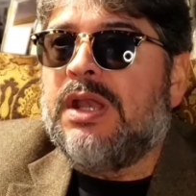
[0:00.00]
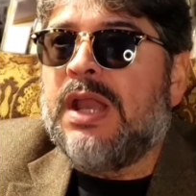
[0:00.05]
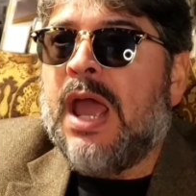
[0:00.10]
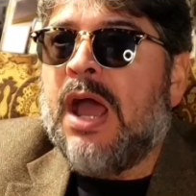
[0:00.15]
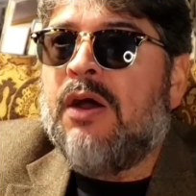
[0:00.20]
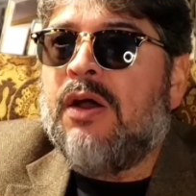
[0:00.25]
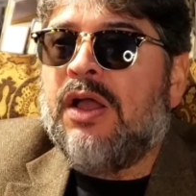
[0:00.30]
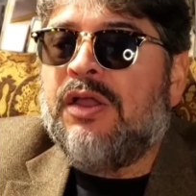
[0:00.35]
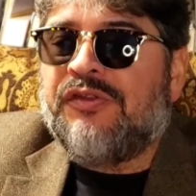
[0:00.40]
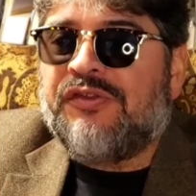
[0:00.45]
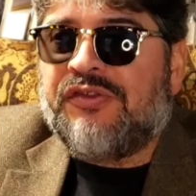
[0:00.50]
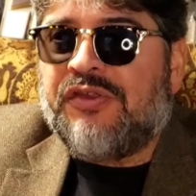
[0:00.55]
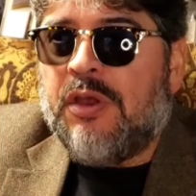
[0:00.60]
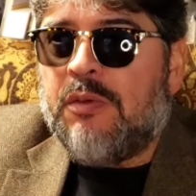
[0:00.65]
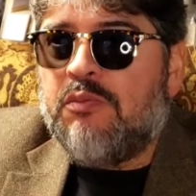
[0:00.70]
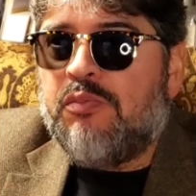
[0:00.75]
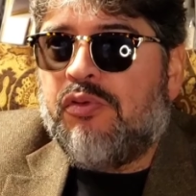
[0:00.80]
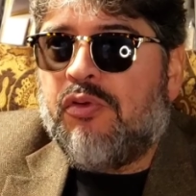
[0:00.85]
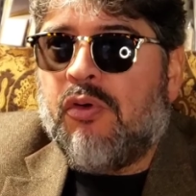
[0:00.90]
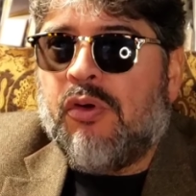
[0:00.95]
Now, at
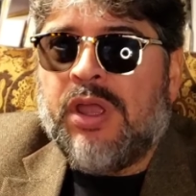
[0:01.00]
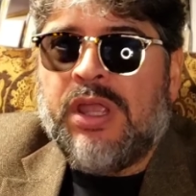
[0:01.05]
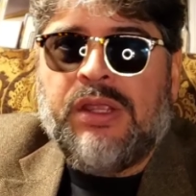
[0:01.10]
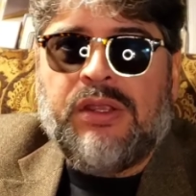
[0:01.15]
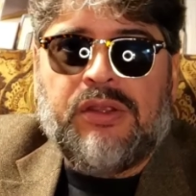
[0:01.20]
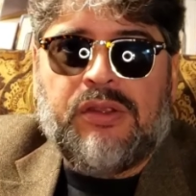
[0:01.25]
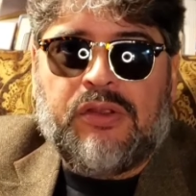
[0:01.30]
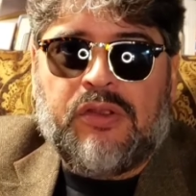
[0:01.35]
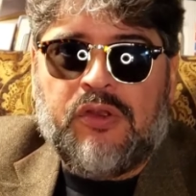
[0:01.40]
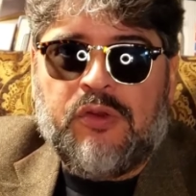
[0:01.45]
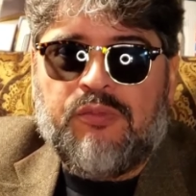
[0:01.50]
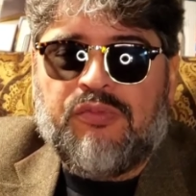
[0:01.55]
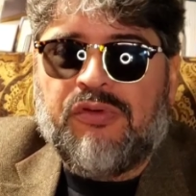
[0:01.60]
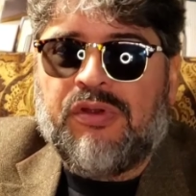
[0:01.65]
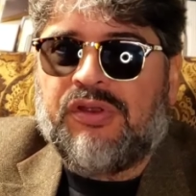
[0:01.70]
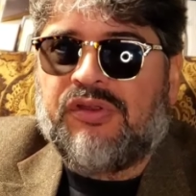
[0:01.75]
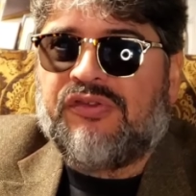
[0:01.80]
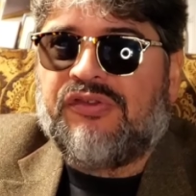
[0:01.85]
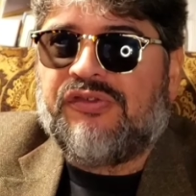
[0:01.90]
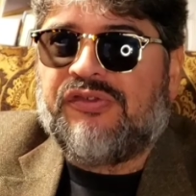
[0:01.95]
some point,
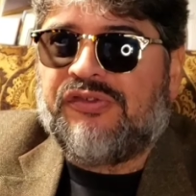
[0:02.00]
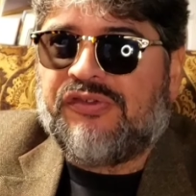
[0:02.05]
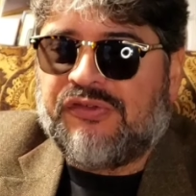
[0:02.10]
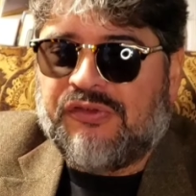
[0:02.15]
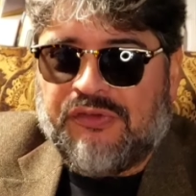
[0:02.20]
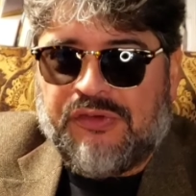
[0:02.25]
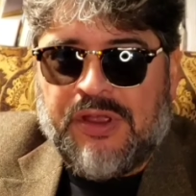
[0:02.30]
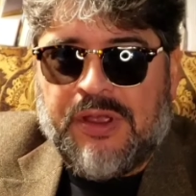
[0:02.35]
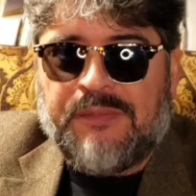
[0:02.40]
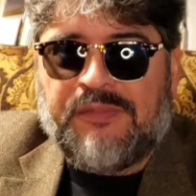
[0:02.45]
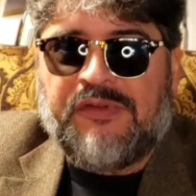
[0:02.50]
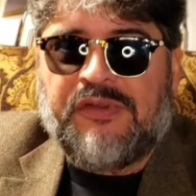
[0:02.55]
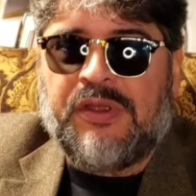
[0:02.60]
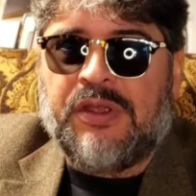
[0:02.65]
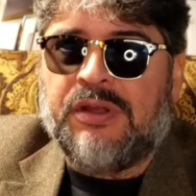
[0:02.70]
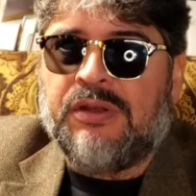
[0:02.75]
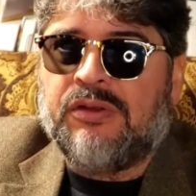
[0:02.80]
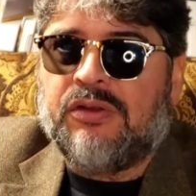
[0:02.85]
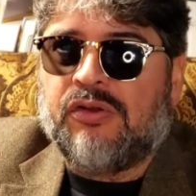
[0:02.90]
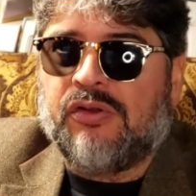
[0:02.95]
Kubrick's script
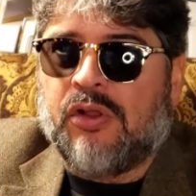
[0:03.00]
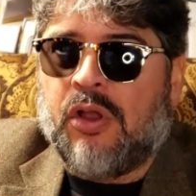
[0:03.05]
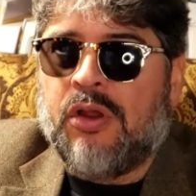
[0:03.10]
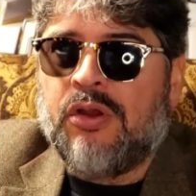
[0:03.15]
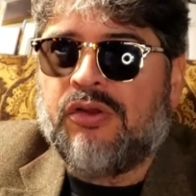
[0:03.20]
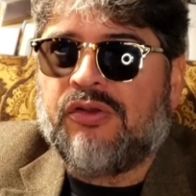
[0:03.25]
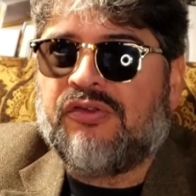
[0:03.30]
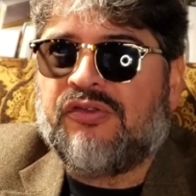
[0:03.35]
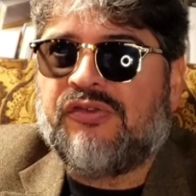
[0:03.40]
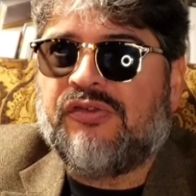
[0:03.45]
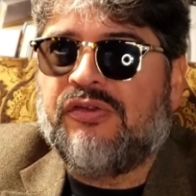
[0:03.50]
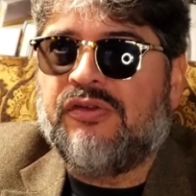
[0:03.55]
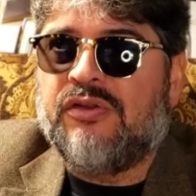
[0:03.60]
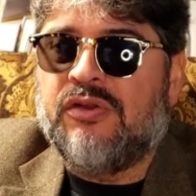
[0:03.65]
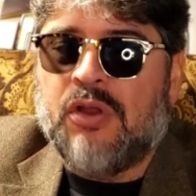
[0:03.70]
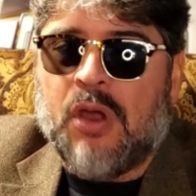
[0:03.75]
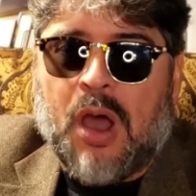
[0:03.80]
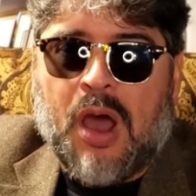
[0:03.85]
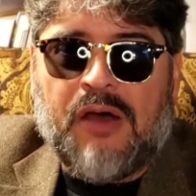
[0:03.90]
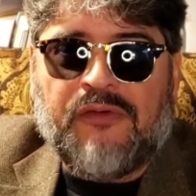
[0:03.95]
and Clarke's
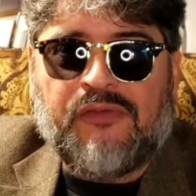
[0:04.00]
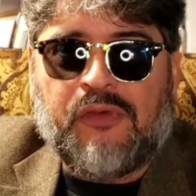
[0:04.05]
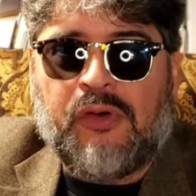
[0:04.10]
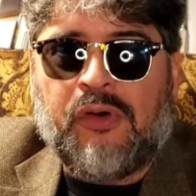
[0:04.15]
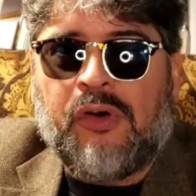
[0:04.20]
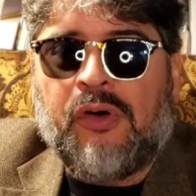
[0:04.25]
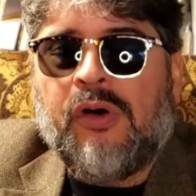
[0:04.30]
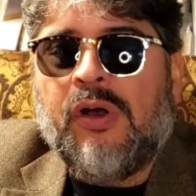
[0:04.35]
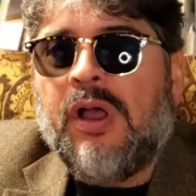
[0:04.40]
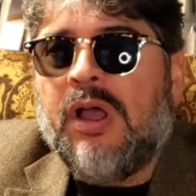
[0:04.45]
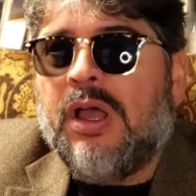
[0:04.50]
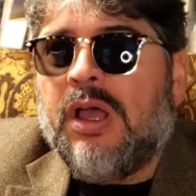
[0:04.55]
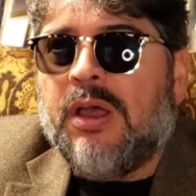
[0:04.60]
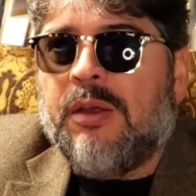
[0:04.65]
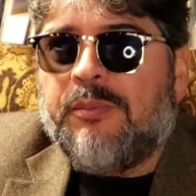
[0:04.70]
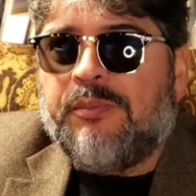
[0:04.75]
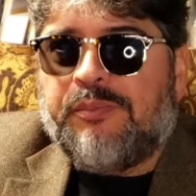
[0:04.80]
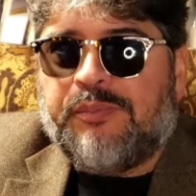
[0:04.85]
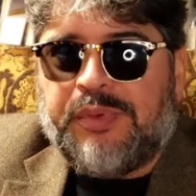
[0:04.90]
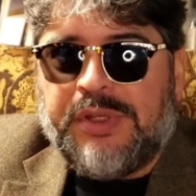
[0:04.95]
novel
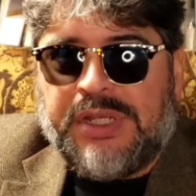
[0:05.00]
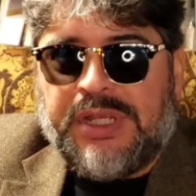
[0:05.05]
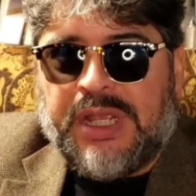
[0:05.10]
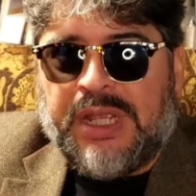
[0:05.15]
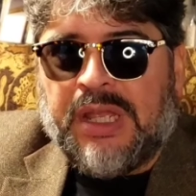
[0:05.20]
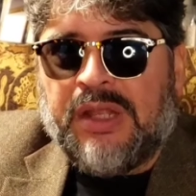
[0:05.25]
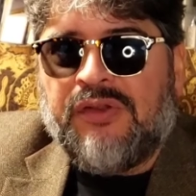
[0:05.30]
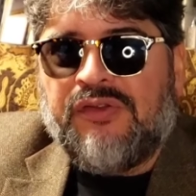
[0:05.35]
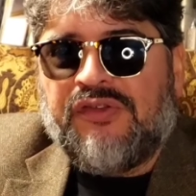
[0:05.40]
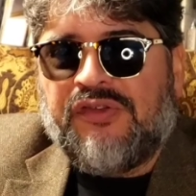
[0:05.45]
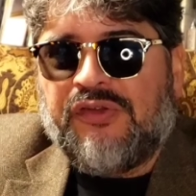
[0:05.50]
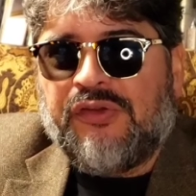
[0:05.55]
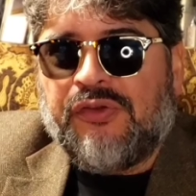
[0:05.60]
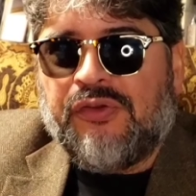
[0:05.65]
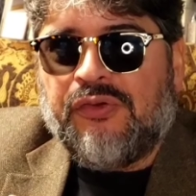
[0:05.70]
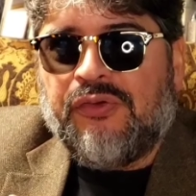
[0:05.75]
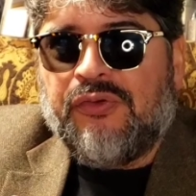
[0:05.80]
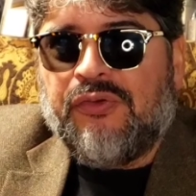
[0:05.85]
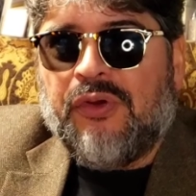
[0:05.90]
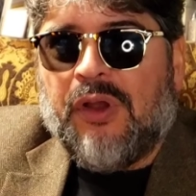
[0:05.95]
began
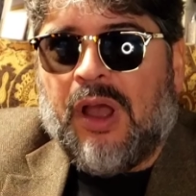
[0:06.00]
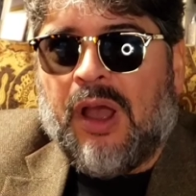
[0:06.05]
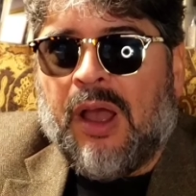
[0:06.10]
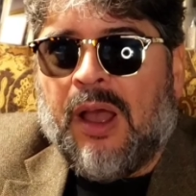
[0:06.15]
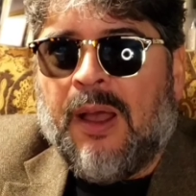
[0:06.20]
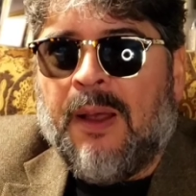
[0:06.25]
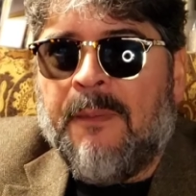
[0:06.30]
to